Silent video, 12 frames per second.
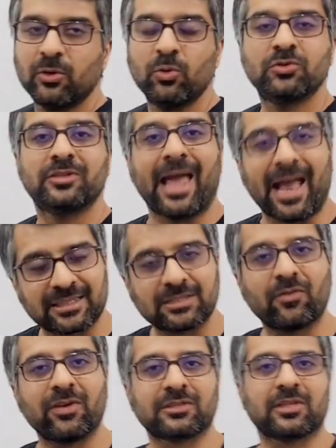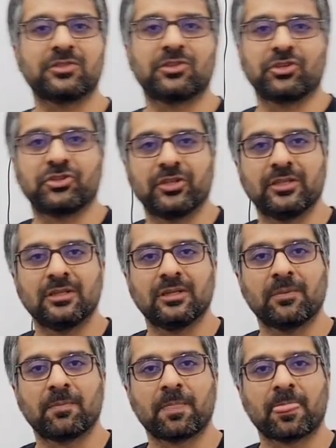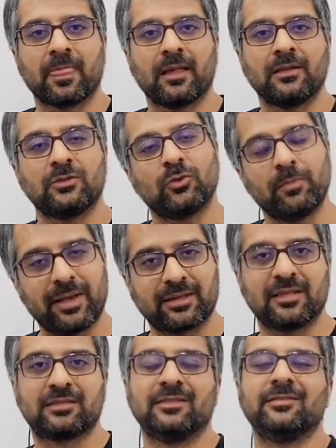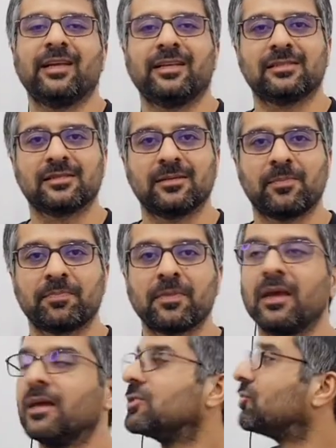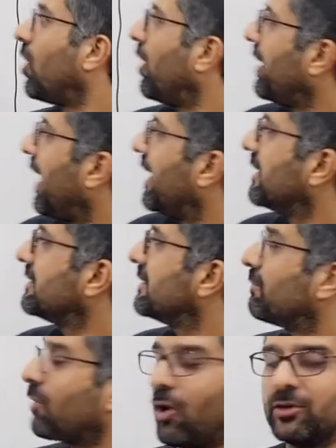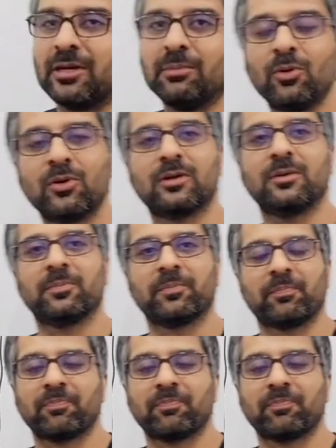used active voice construction to make this sentence. John has brought a book.